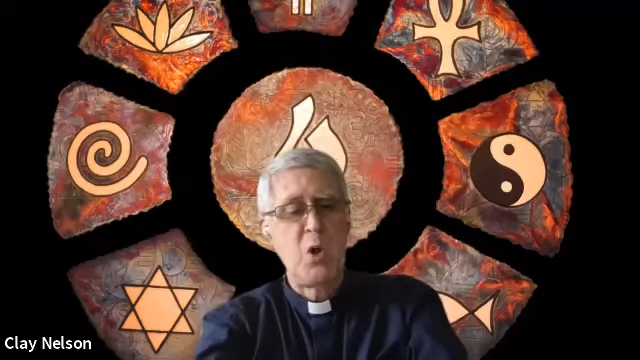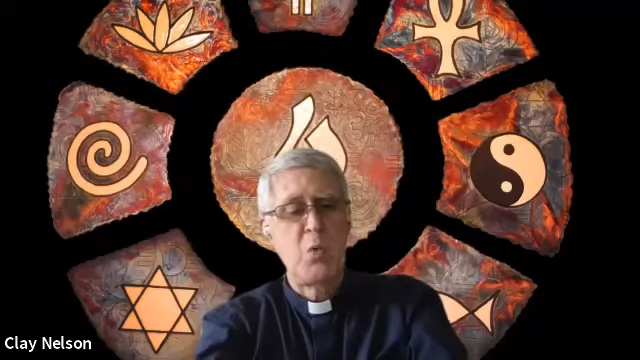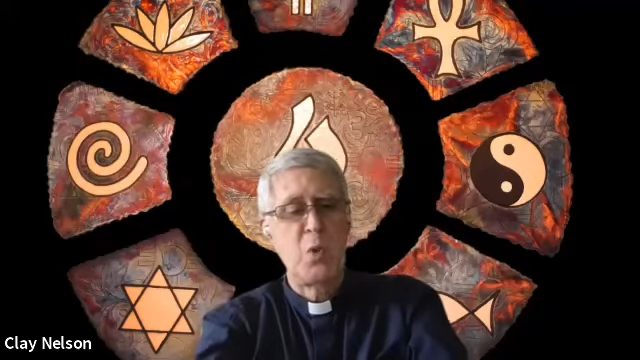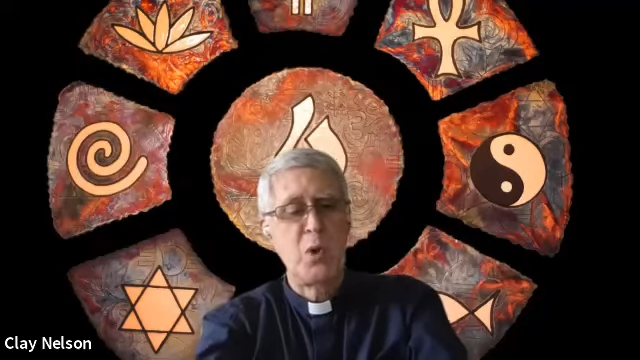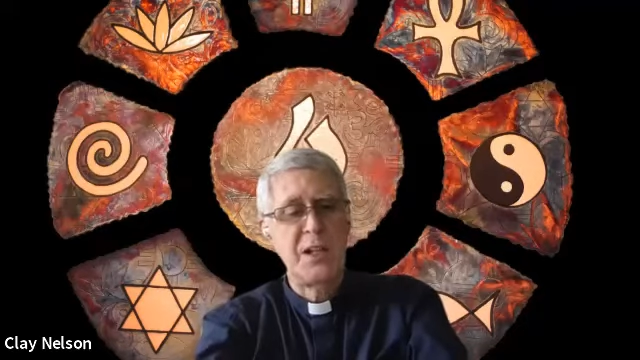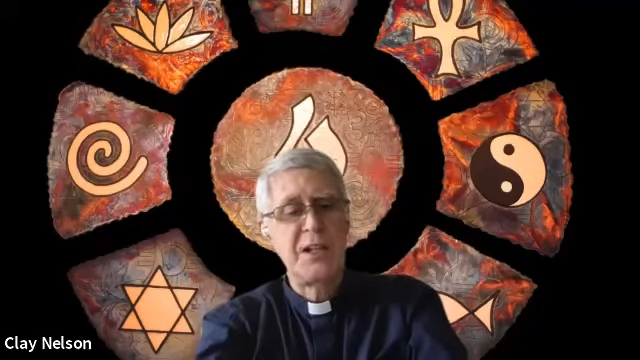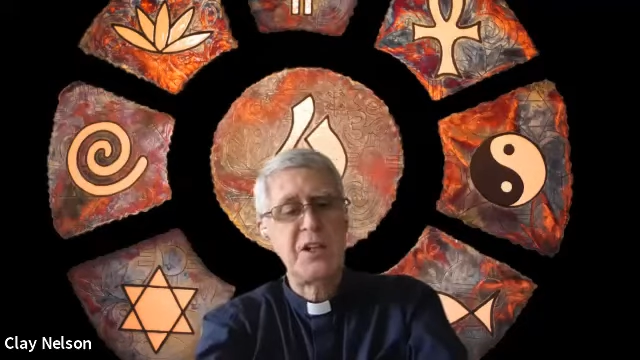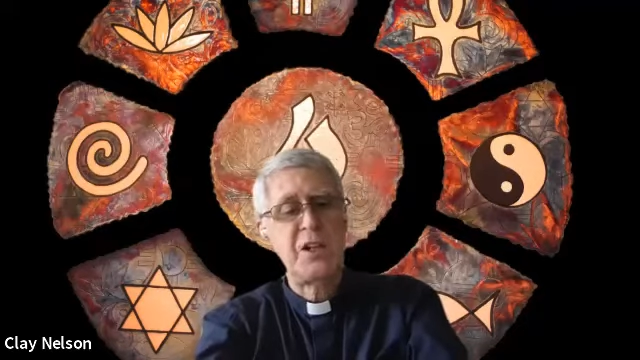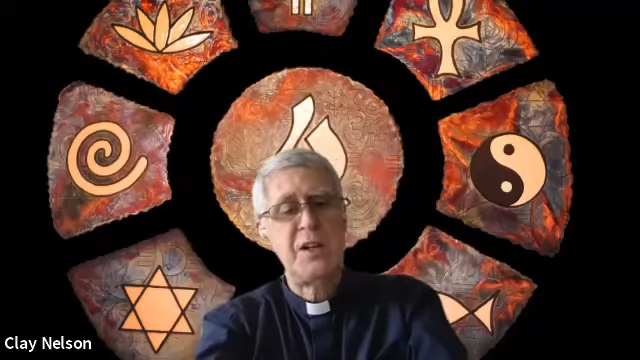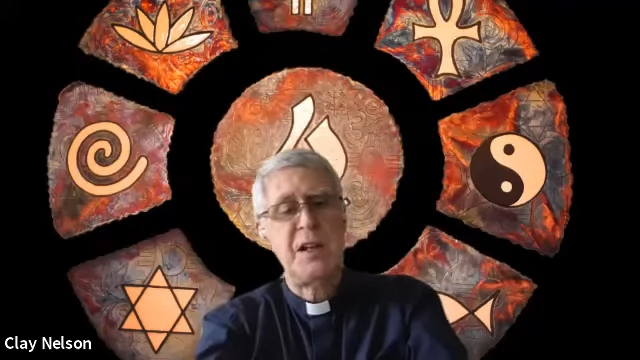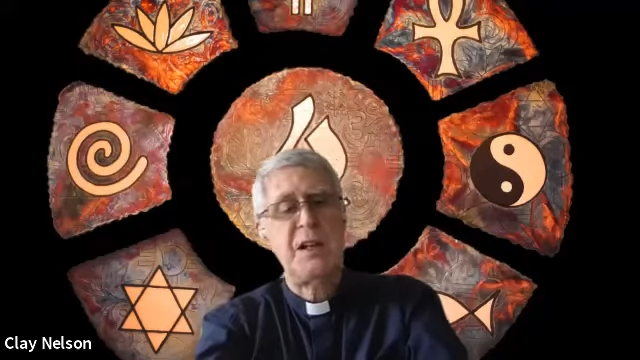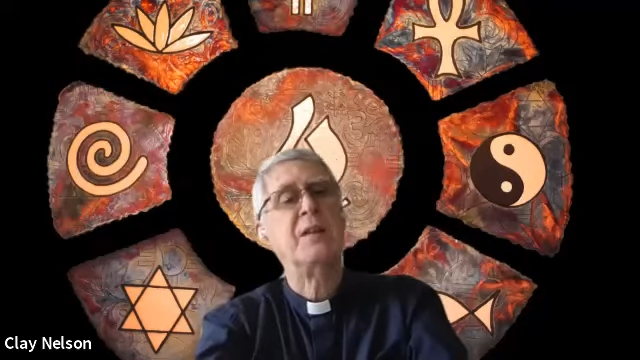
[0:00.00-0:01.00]

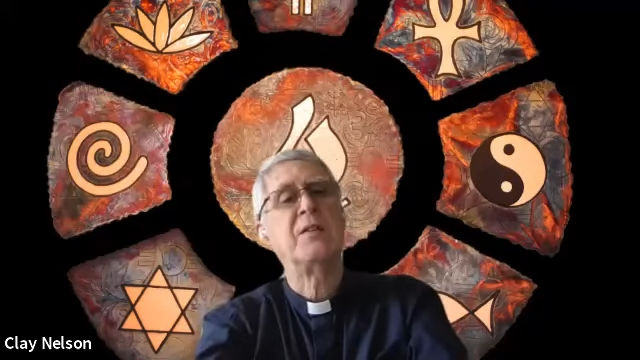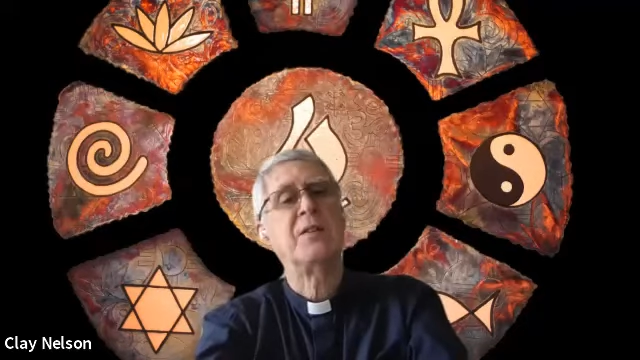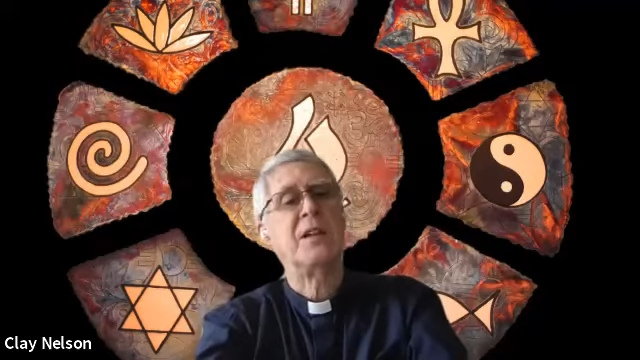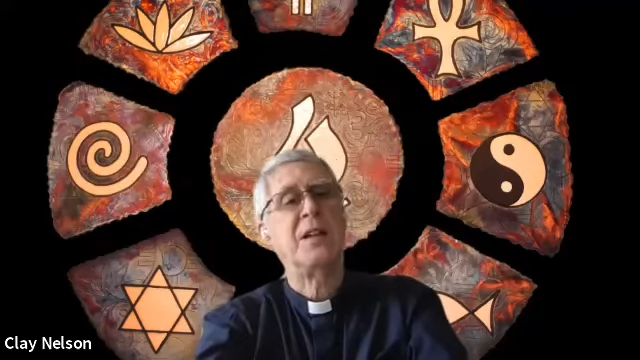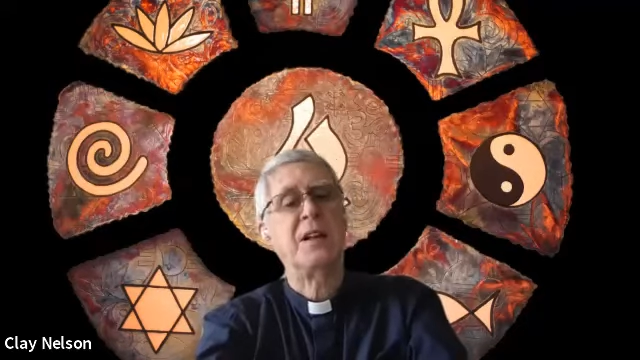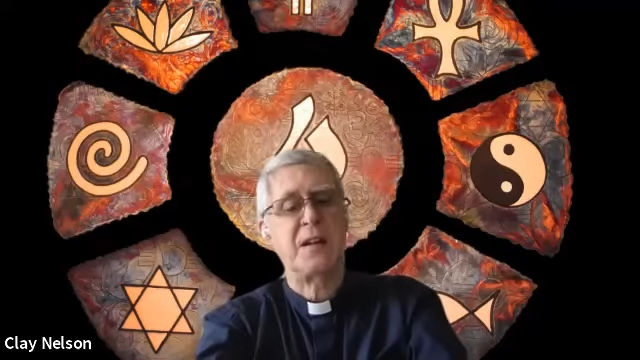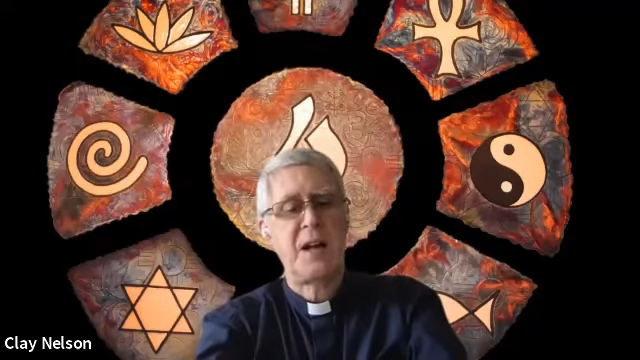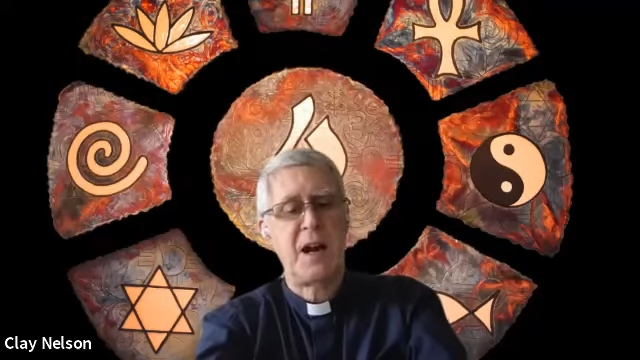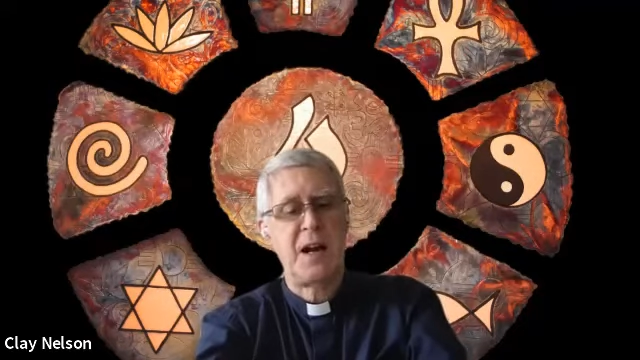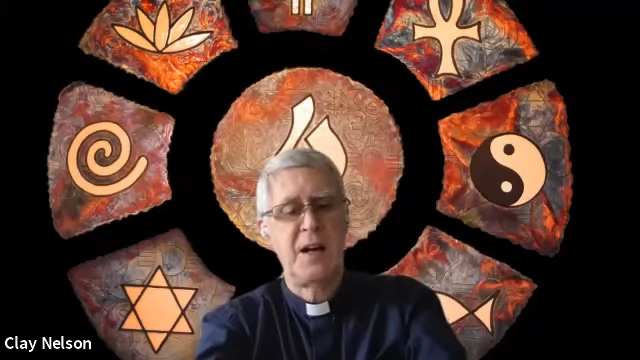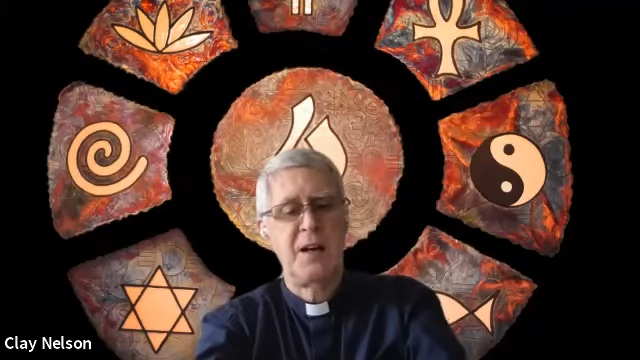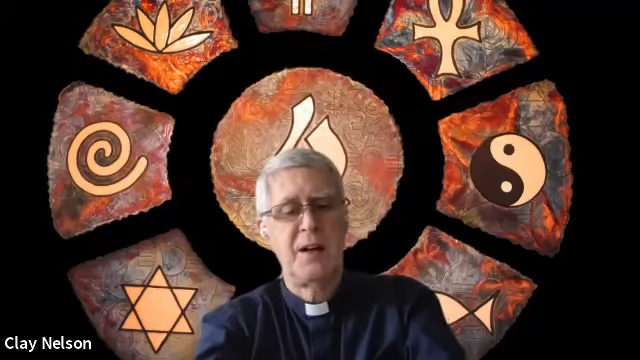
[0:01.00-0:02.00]
Religion is an
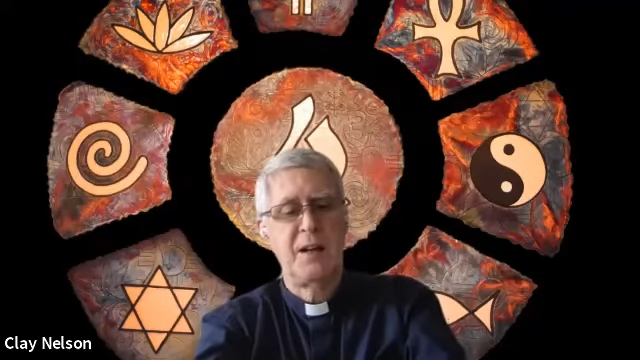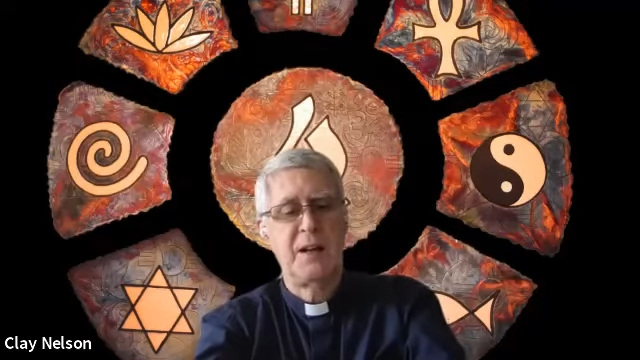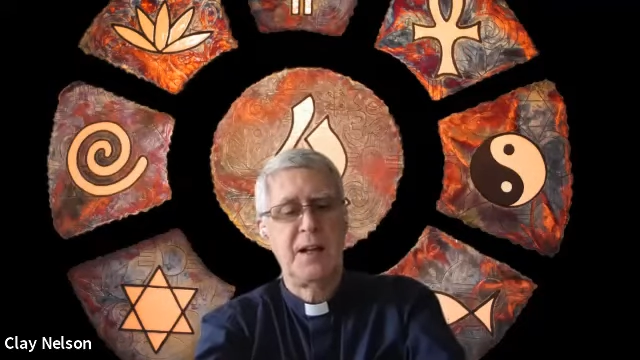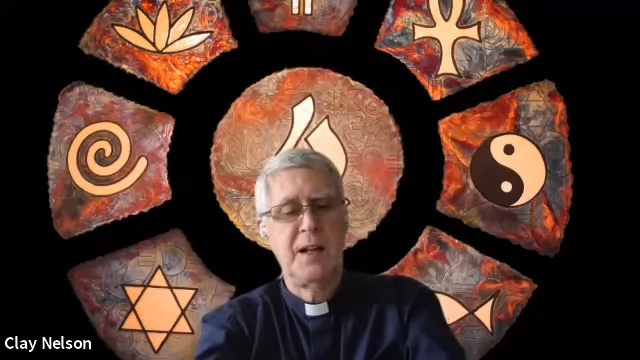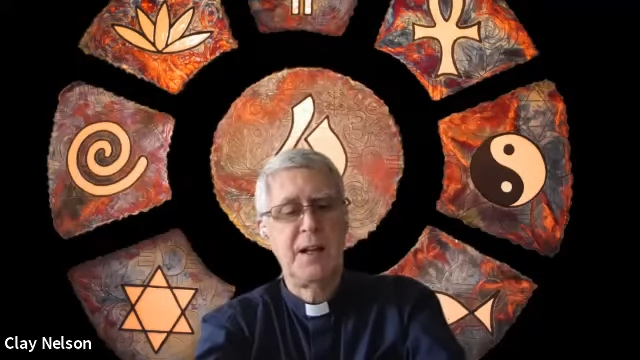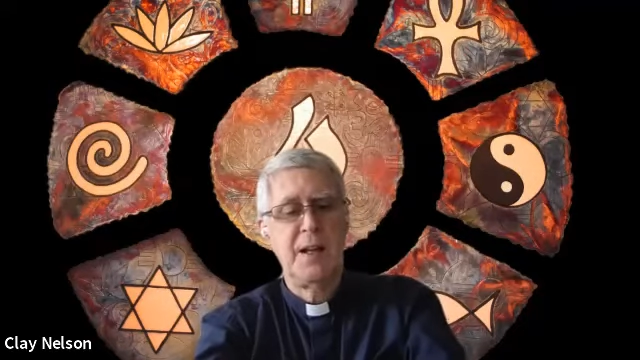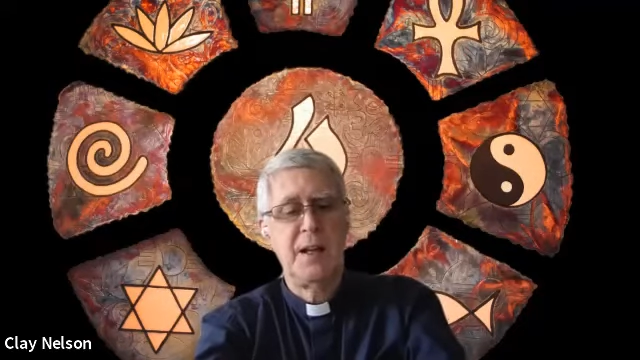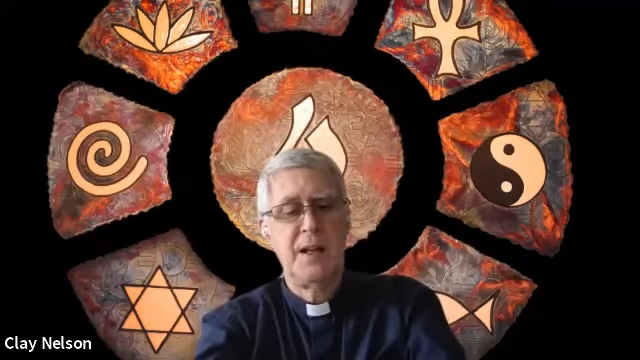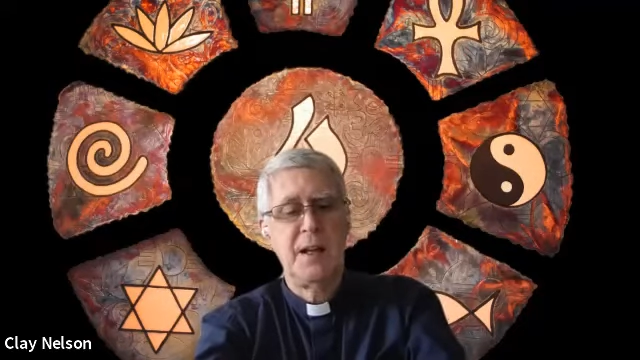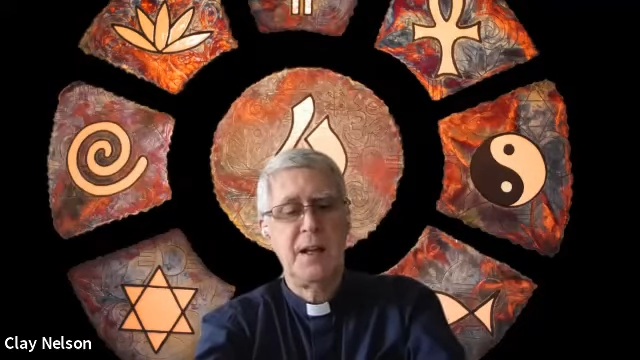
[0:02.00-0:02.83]
entirely